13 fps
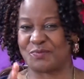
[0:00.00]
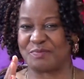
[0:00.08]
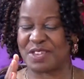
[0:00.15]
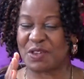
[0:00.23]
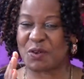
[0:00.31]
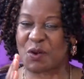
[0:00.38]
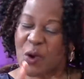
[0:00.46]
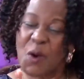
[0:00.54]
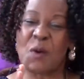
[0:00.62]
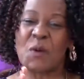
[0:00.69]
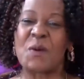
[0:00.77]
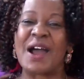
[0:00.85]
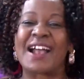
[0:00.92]
be
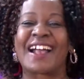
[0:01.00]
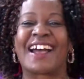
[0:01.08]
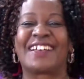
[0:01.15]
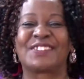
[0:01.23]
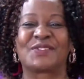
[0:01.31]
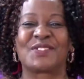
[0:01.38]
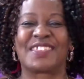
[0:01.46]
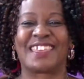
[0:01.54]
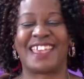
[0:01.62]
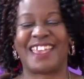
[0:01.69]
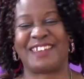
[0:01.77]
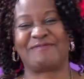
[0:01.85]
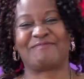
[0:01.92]
co-workers with
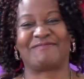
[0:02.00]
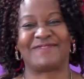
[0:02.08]
him.